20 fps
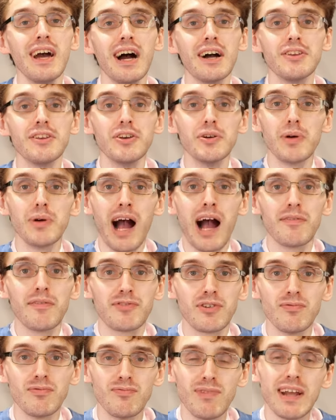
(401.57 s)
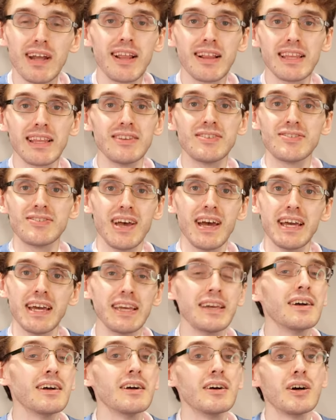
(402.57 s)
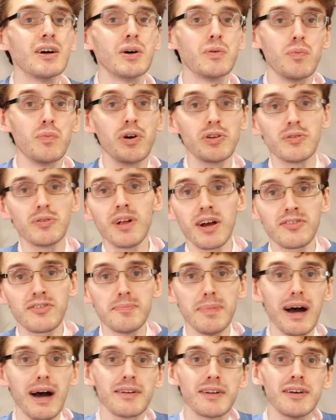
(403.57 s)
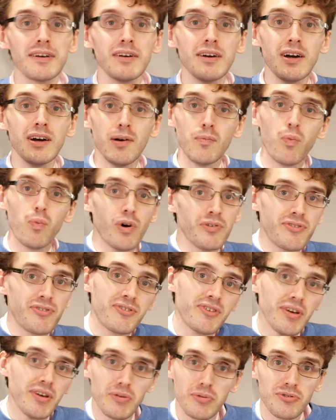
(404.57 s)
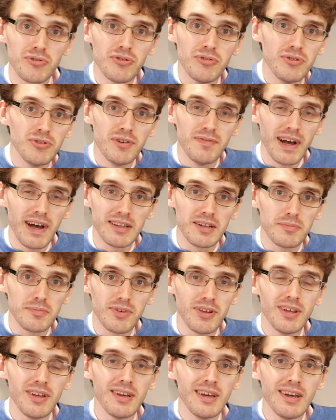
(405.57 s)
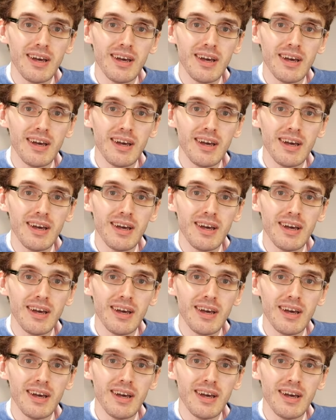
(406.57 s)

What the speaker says: And you will have to readily say what you liked about it, what skills you developed.